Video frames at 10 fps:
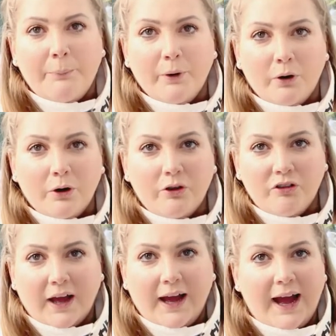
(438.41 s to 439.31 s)

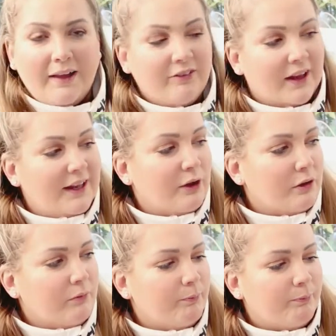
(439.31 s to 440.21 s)
But I had a
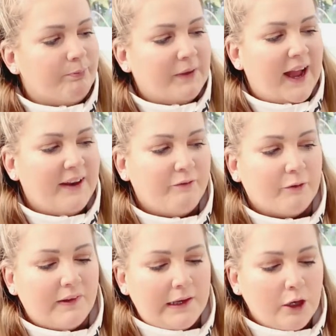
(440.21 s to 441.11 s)
little kind of,
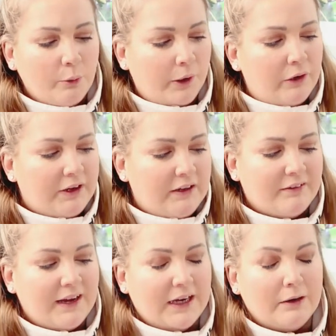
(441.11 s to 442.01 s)
I was in no hurry
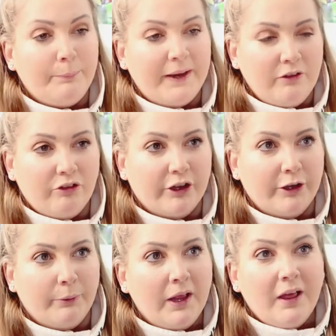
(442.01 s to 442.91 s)
today, and I've been
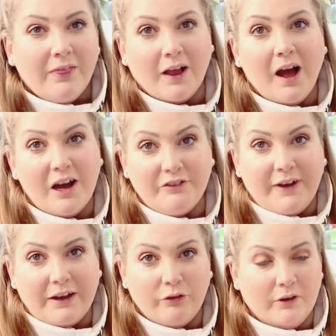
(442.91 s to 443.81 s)
to the card
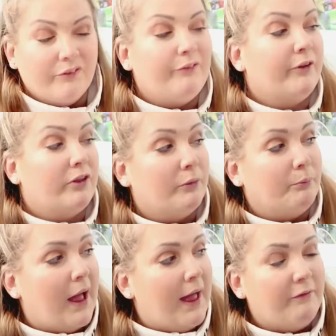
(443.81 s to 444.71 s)
factory for
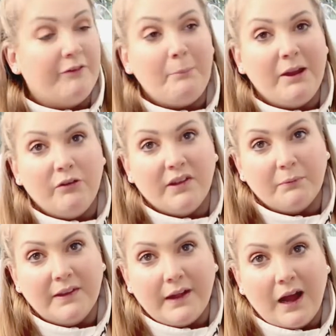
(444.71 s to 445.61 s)
some family
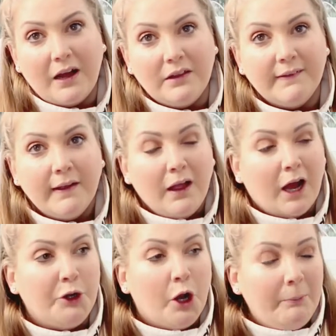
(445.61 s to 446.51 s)
Christmas cards.
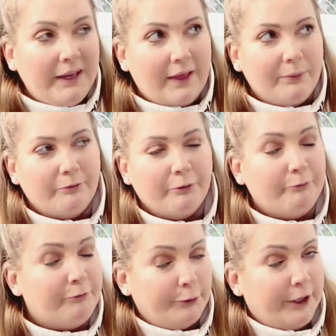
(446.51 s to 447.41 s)
I normally get them
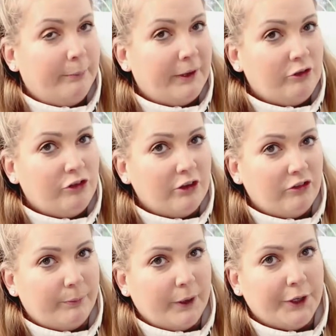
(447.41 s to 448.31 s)
from Funky
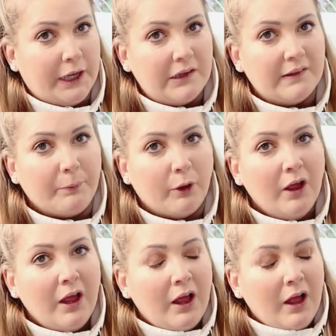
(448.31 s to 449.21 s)
Pigeon, to be honest,
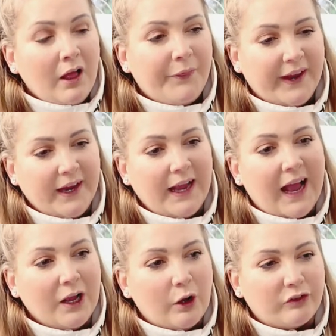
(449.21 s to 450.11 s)
but they
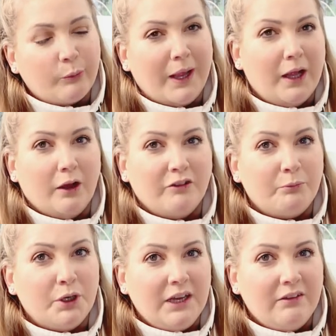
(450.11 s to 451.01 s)
can cost quite a lot
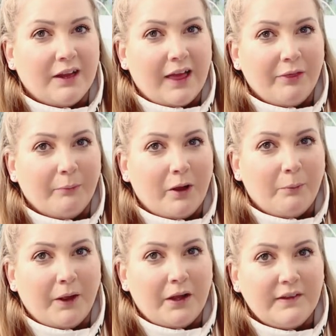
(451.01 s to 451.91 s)
of money to get them
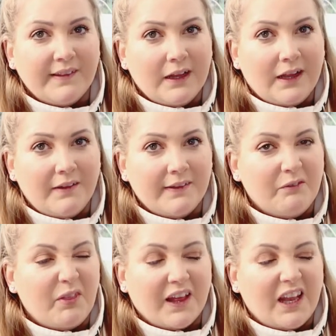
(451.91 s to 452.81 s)
all personalised and
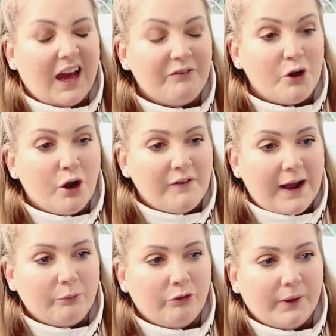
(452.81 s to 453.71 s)
everything, and I haven't got
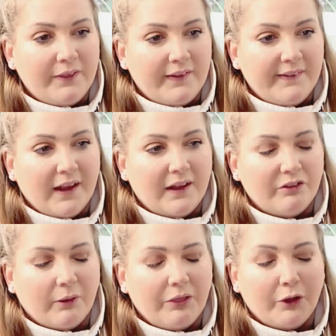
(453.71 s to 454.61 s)
round to it this
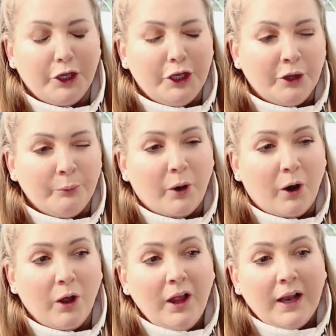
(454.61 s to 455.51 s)
year. So I thought, you know
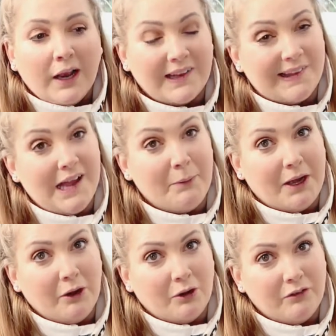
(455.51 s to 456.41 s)
what, last time
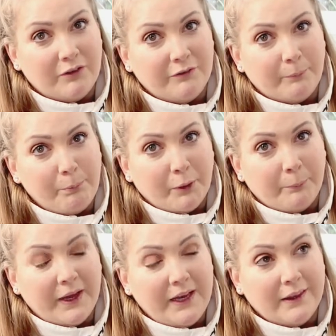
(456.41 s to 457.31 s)
I ordered from
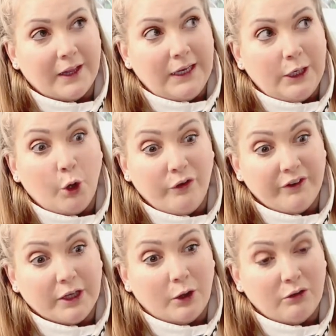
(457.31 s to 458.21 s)
them in the
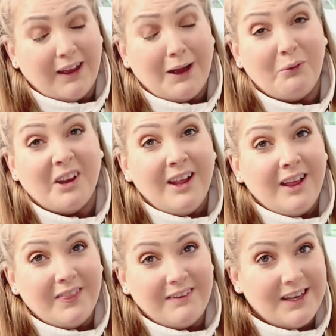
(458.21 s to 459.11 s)
COVID lockdown,
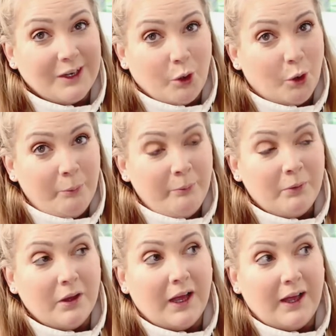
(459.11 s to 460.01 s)
they didn't
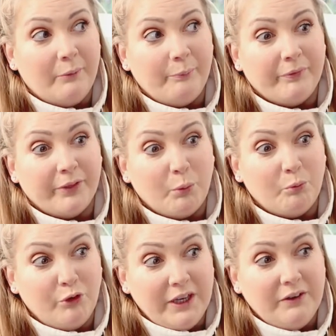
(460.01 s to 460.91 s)
come. They
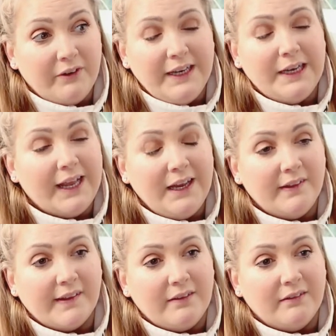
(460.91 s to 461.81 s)
were really, really
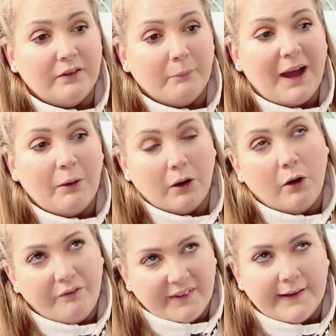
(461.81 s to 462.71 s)
late sending them out,
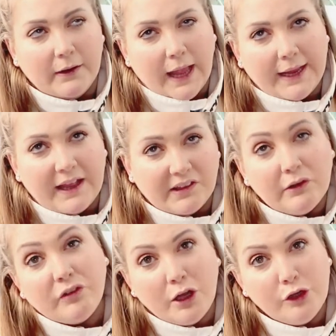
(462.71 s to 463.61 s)
obviously, I guess
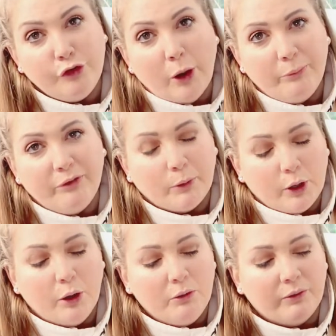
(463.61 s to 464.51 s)
because all the shops were
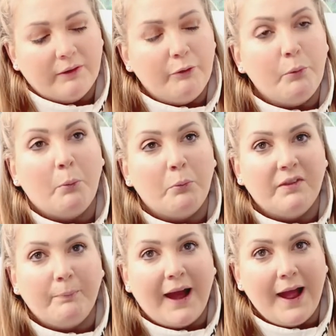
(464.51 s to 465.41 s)
closed, so everyone
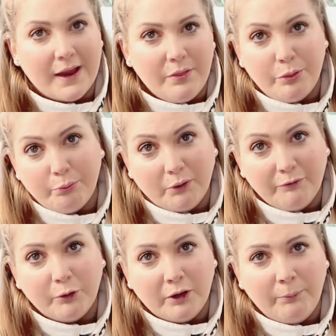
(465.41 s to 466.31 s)
was buying
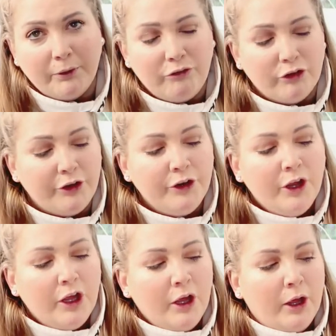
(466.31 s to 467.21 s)
through Funky Pigeon.